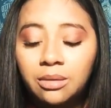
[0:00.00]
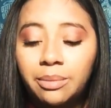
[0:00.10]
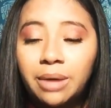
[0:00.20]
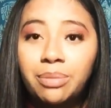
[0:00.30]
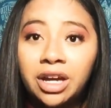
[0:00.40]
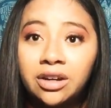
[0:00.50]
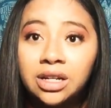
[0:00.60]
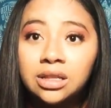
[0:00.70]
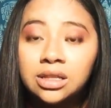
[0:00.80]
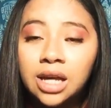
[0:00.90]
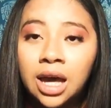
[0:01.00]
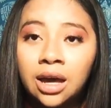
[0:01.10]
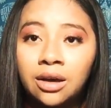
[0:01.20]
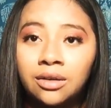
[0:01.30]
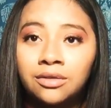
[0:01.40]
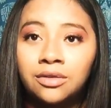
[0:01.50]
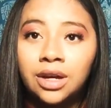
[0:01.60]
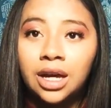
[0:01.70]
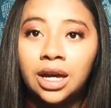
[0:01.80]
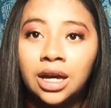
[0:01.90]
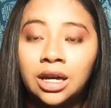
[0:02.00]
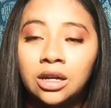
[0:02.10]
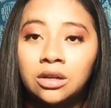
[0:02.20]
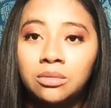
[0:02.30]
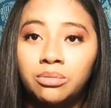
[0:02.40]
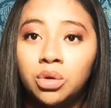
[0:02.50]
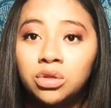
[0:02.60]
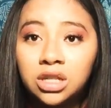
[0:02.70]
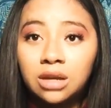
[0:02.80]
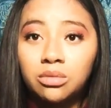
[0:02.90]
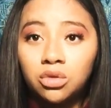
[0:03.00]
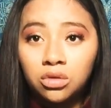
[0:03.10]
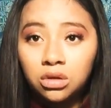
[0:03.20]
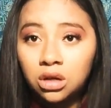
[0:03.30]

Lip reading: My parents have a pool table